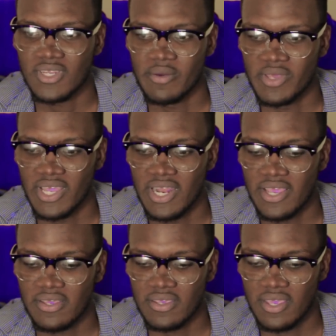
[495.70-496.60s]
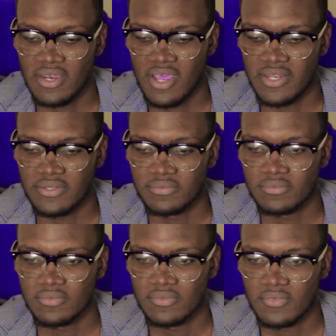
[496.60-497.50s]
I mean, like, yeah, daddy.
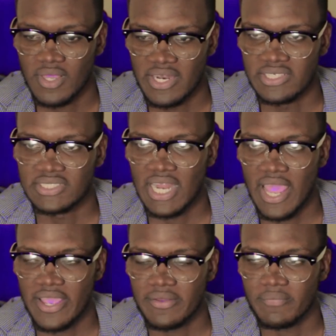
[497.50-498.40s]
And he's like,